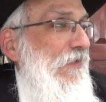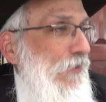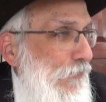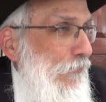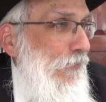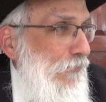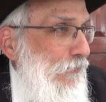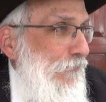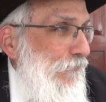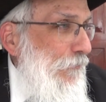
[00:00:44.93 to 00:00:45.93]
I heard all you
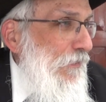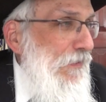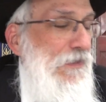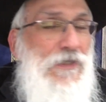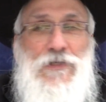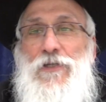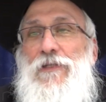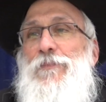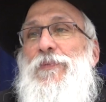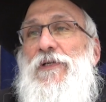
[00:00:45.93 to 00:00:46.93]
learned from the
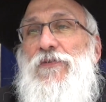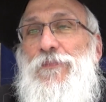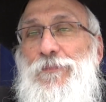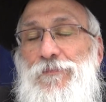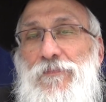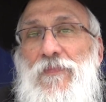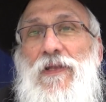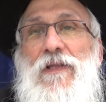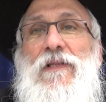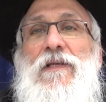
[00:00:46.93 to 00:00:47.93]
Olympics.
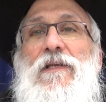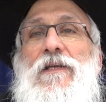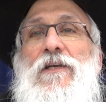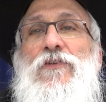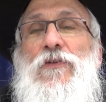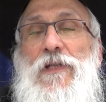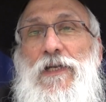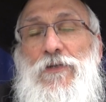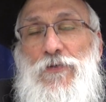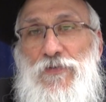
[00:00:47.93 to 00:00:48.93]
So
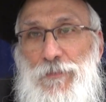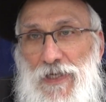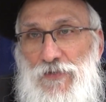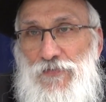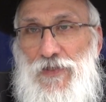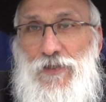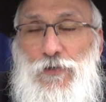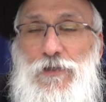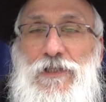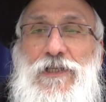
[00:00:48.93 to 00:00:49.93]
later there was a magazine
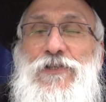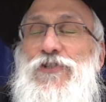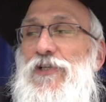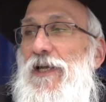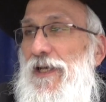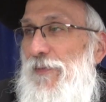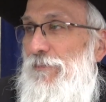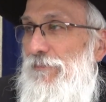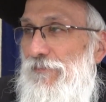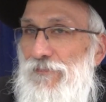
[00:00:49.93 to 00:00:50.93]
called the Yiddish
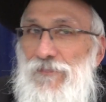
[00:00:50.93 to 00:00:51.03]
Haim.